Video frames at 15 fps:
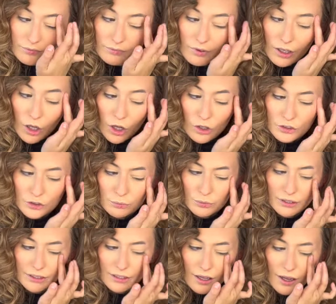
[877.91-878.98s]
I'll also bring
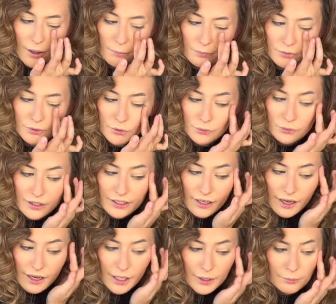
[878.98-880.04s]
it up to the
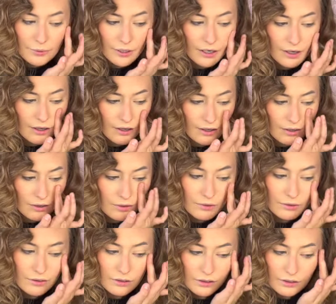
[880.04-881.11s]
eyebrow,
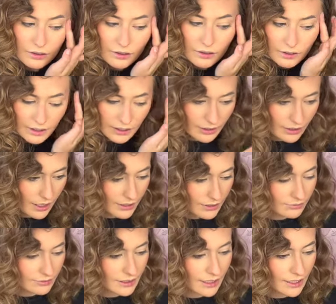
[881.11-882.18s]
kind
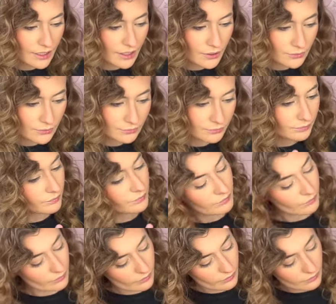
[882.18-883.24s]
of down
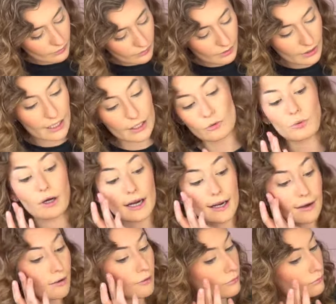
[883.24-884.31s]
and
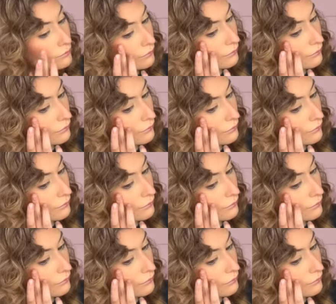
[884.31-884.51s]
around.